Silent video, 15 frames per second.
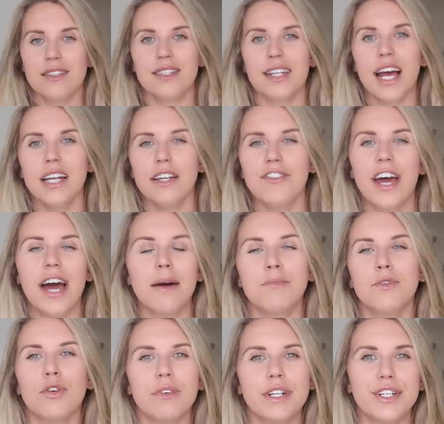style of it. I'm
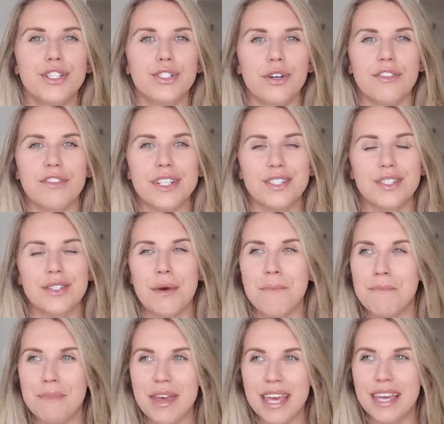not really sure if it's
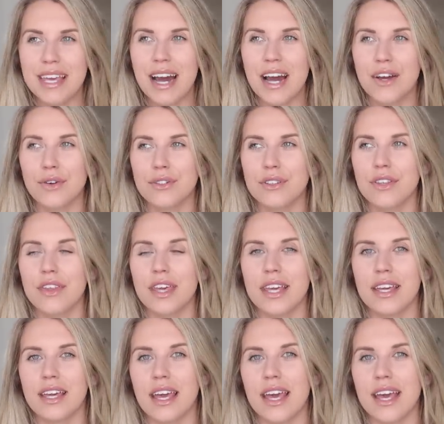me. I also
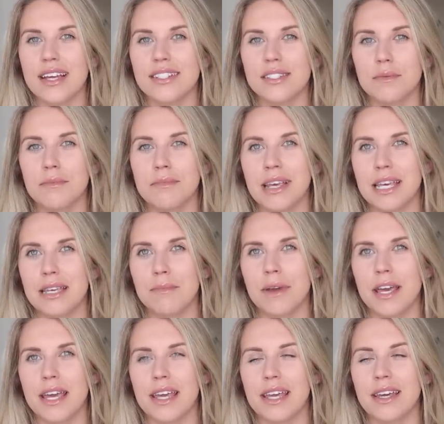think it's
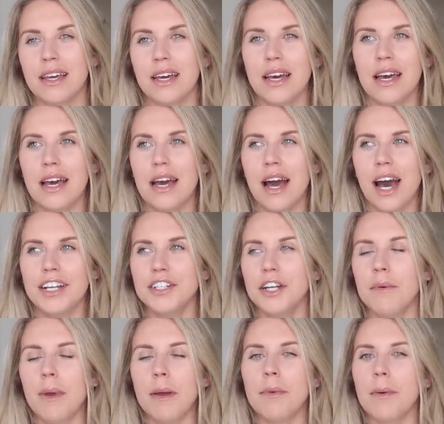maybe I don't
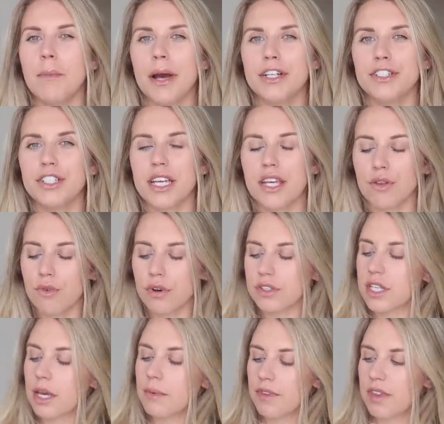know, maybe I'm purchasing it at the wrong
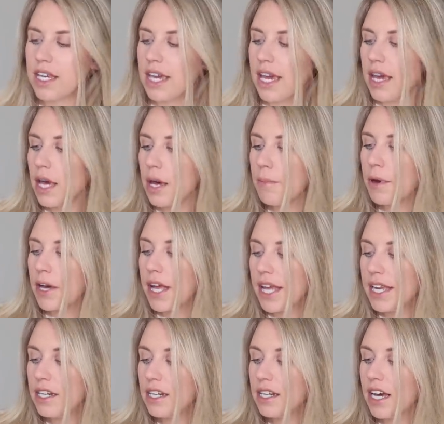time of the year, but
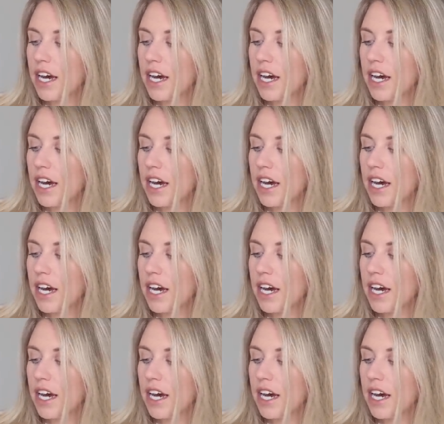in a